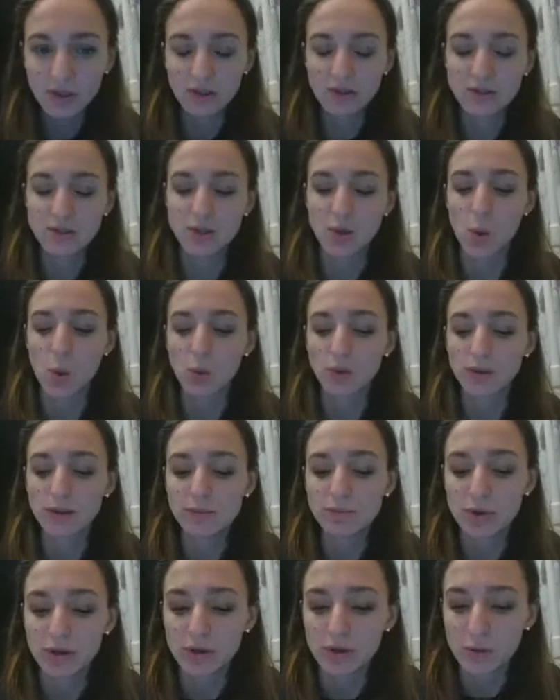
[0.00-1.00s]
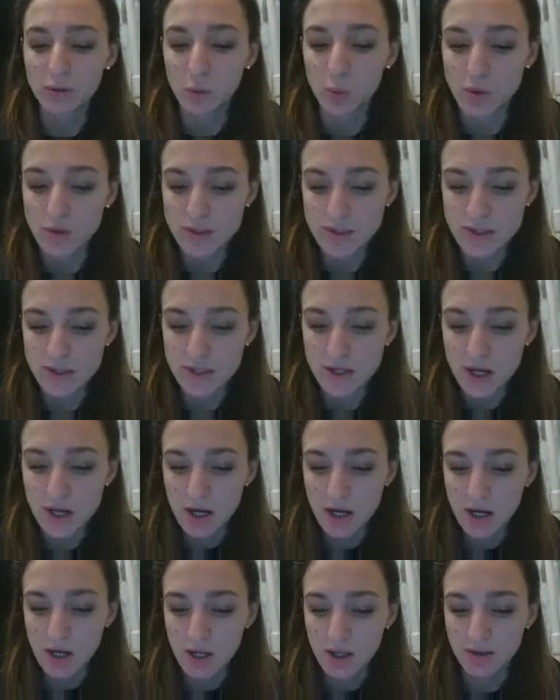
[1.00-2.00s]
So Limberg was
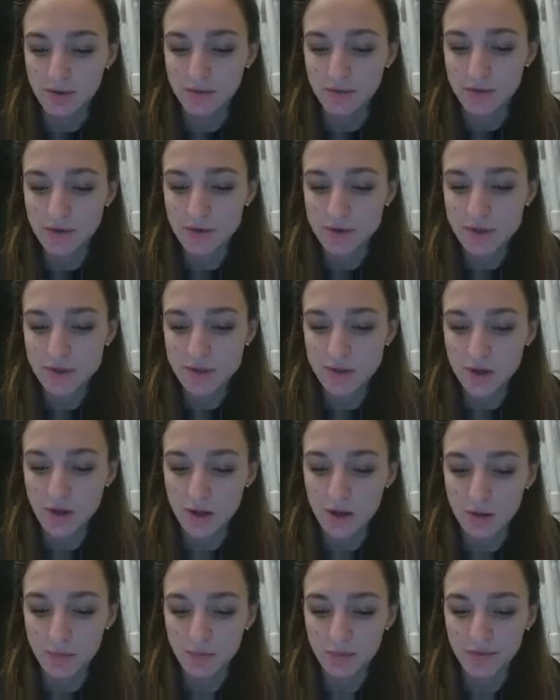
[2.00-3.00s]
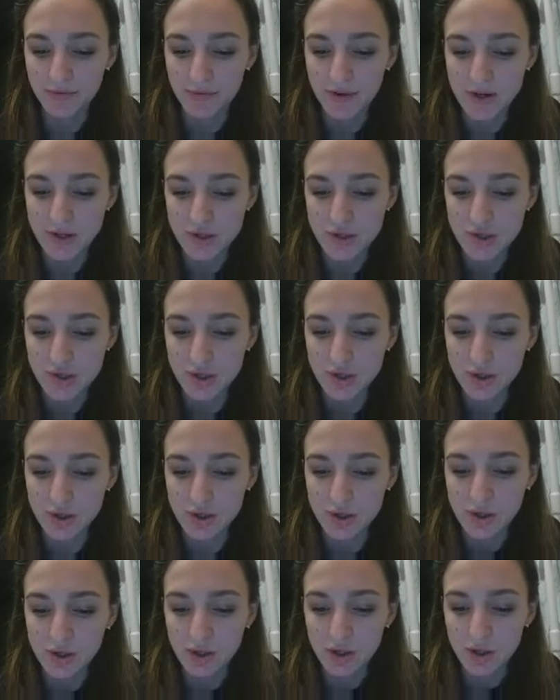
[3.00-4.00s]
the first uh, professor
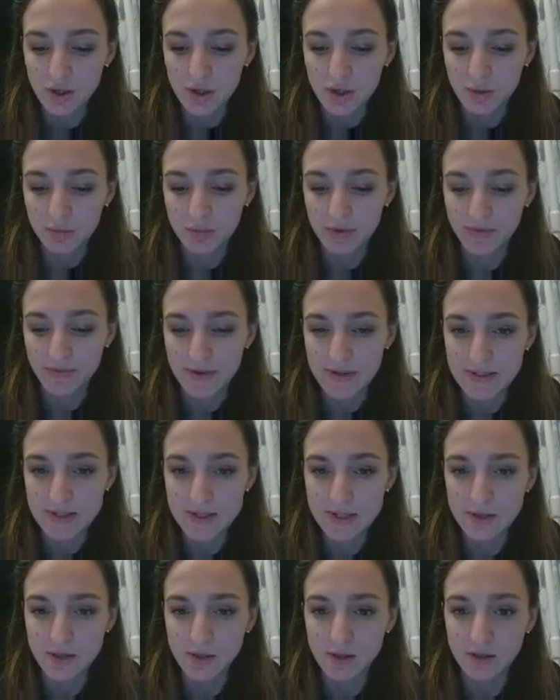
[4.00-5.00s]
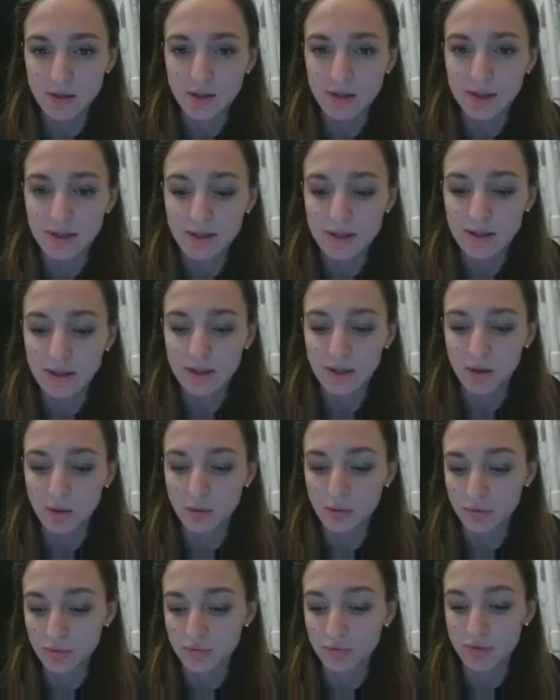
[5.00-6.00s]
professor in
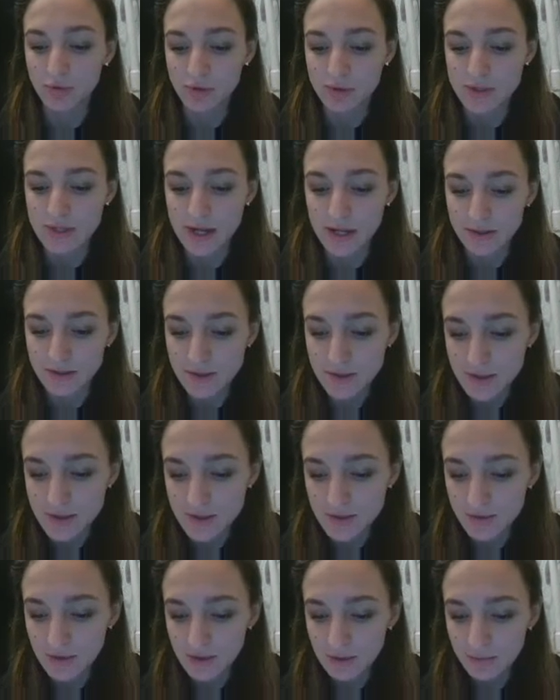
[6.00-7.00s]
of uh, dentistry